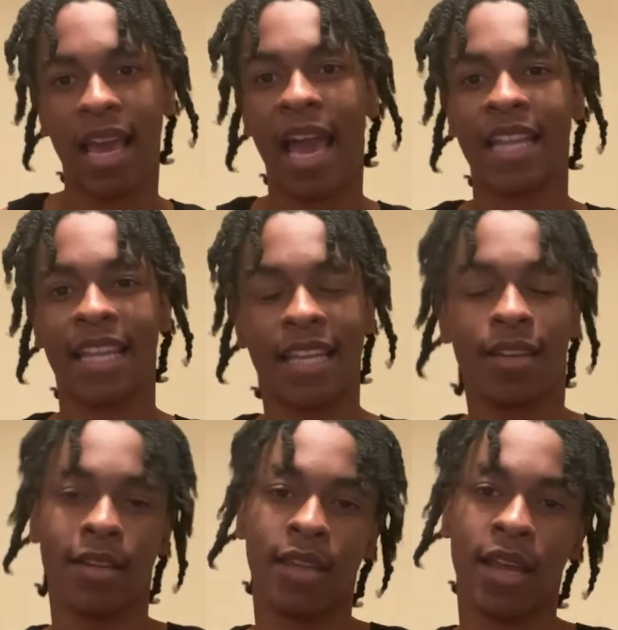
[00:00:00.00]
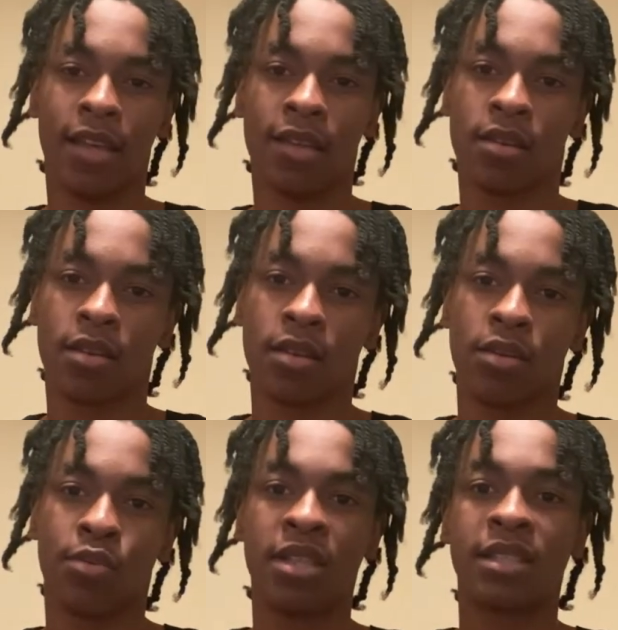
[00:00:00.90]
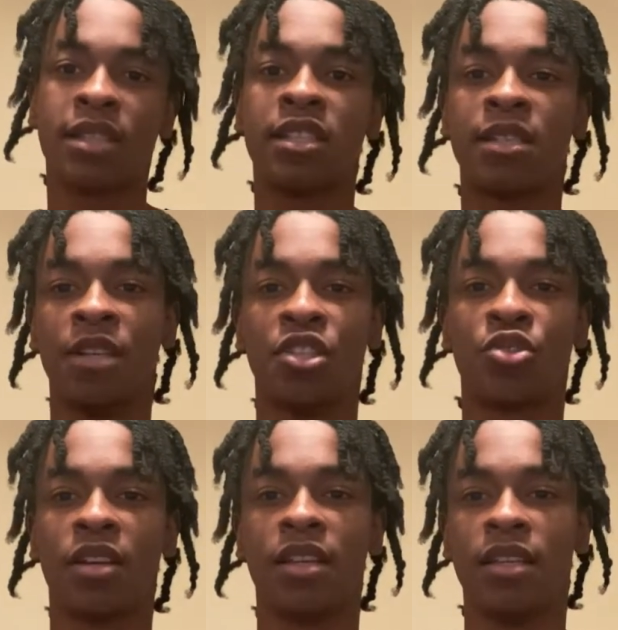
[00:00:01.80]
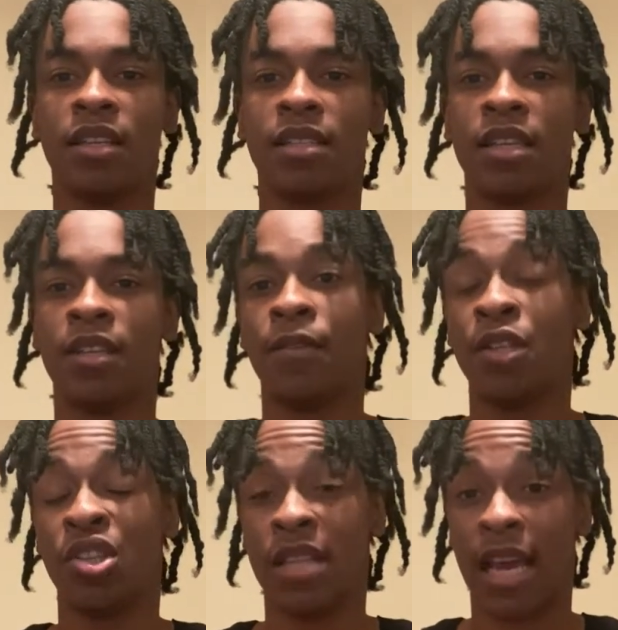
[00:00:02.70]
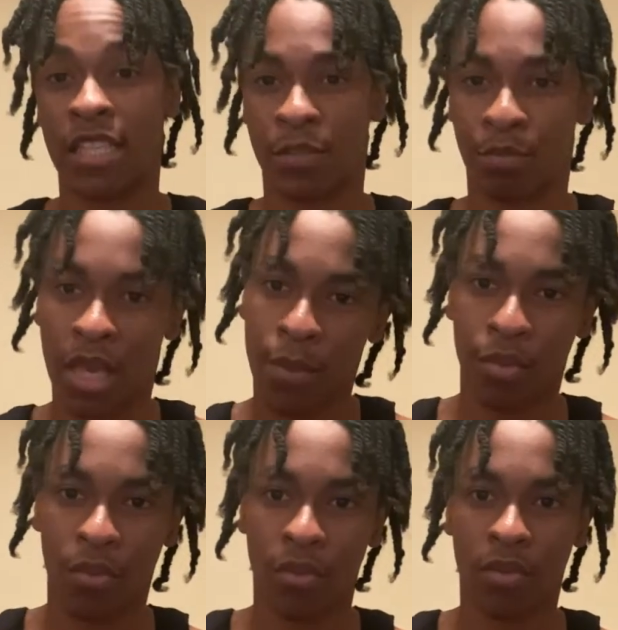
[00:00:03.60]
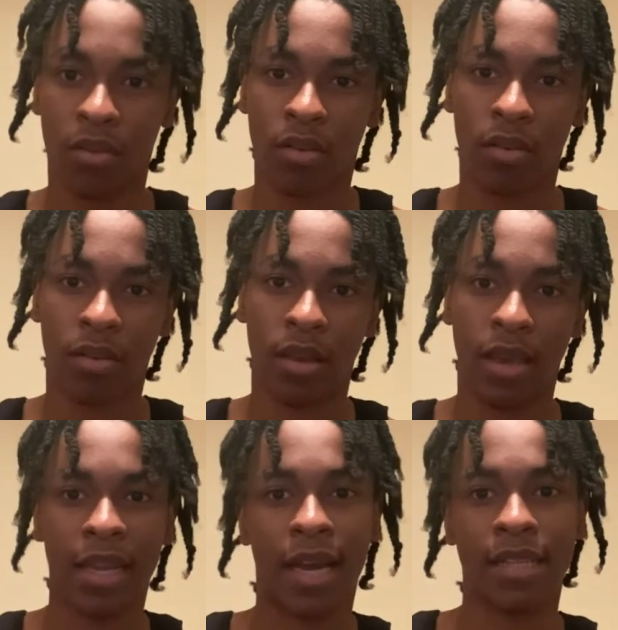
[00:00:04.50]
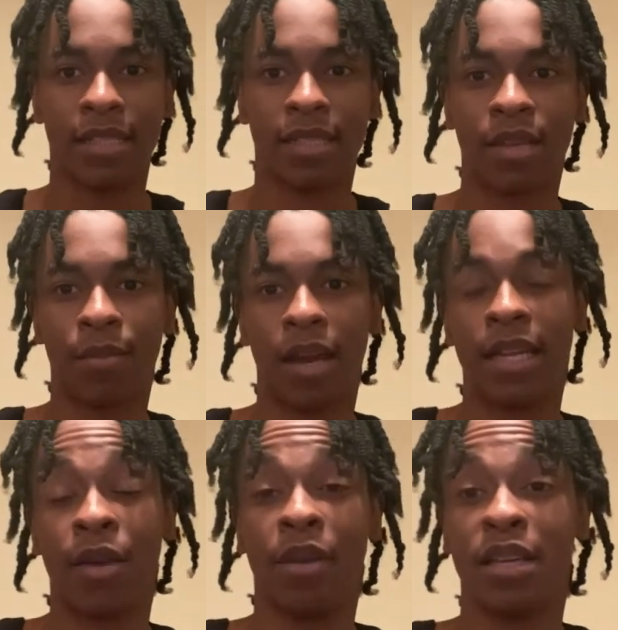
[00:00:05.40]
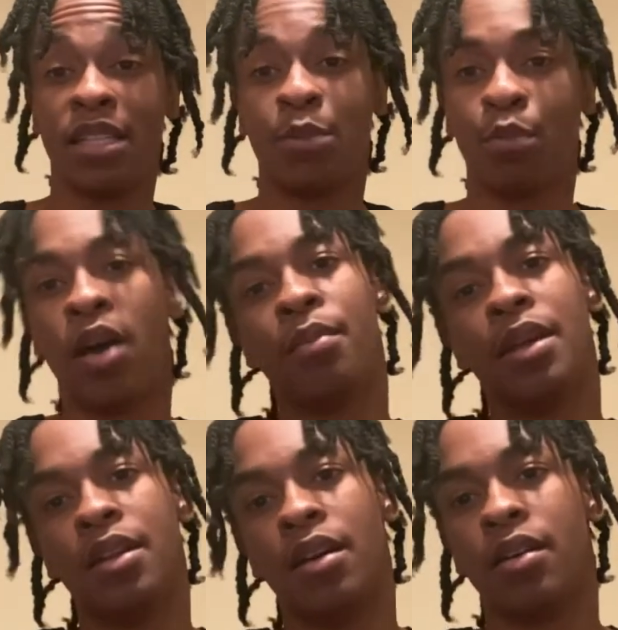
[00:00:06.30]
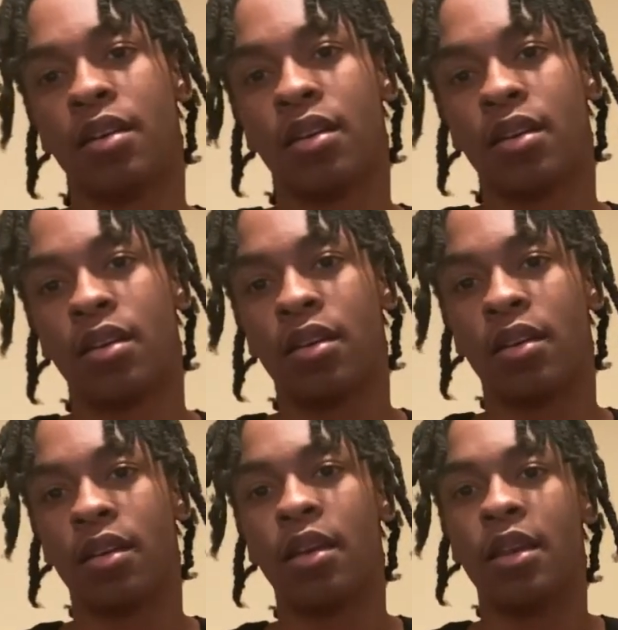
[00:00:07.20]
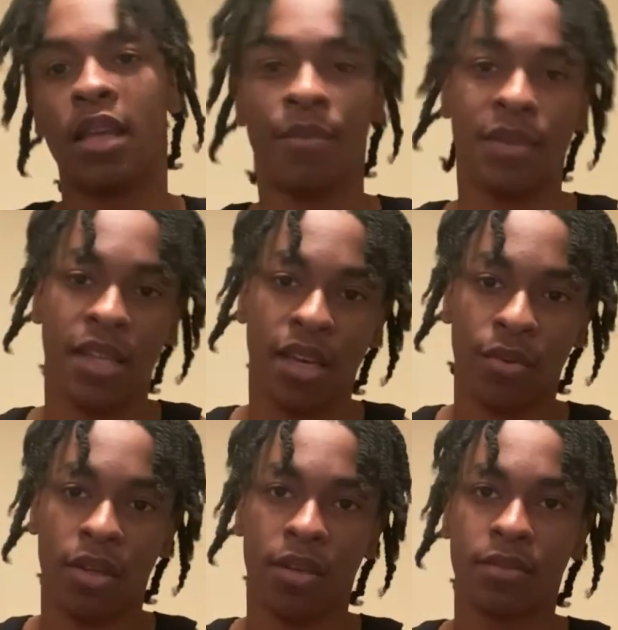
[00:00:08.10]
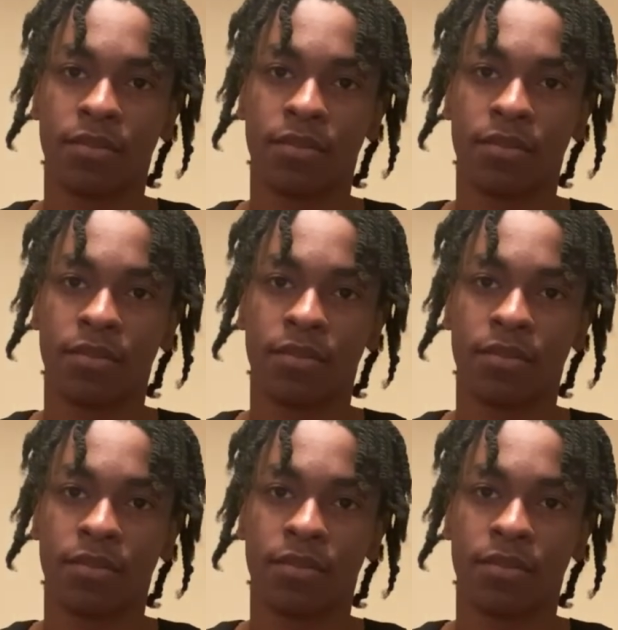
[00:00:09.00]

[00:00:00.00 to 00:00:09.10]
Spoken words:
at the end of the day, we still should be treating these individuals as people and not just somebody that we could just pump and dump and then be done with it.